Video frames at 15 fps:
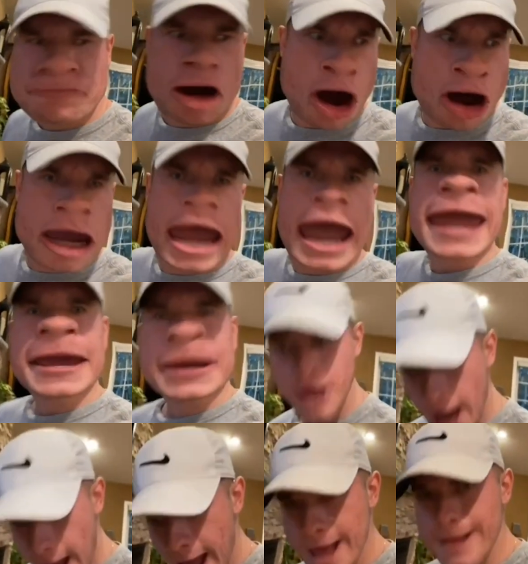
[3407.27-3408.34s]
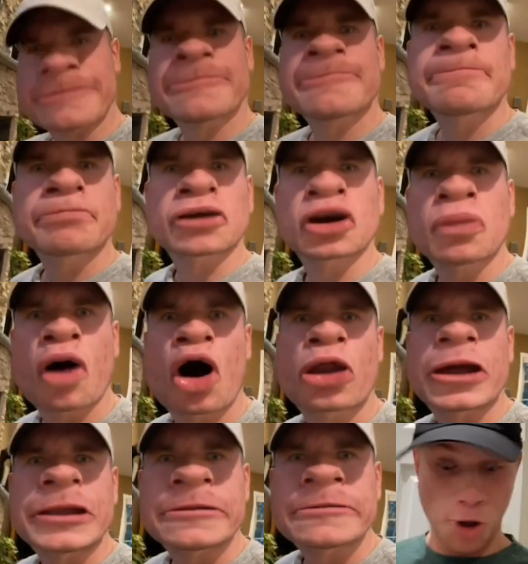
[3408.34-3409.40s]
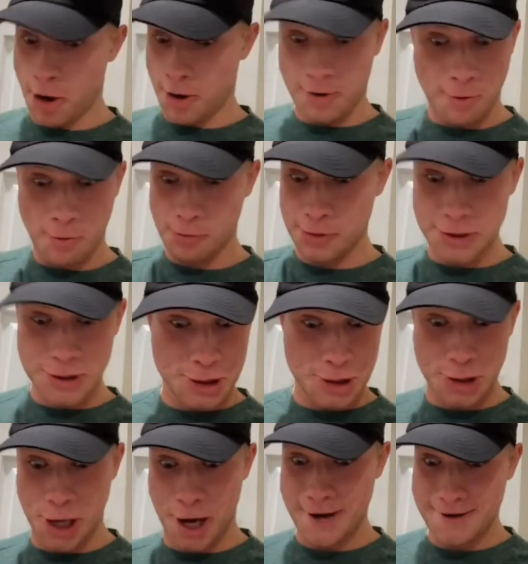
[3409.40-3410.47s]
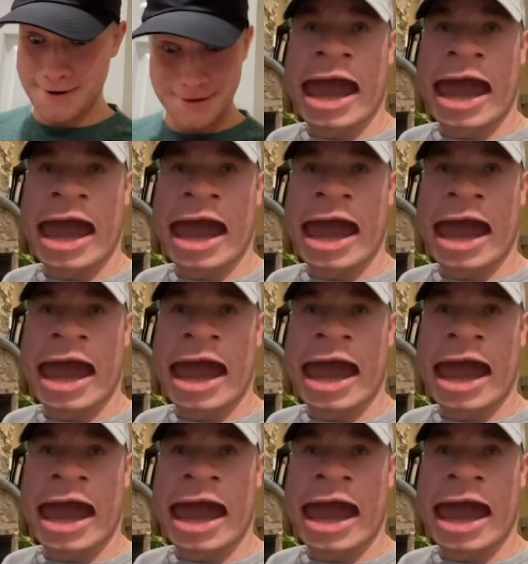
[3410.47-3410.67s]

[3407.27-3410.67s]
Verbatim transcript: Okay, go ahead. Put them all in. Ah, holy shit.